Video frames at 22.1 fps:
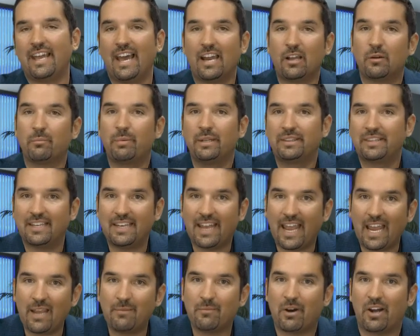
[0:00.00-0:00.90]
I don't put the
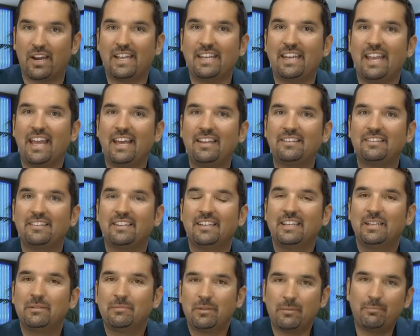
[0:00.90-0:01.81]
name on it yet,
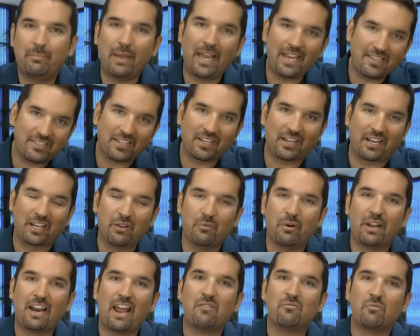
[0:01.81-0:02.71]
but basically
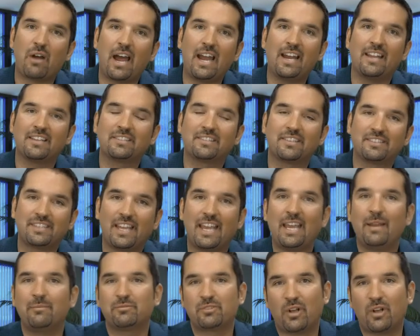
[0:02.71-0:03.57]
what I write is the same.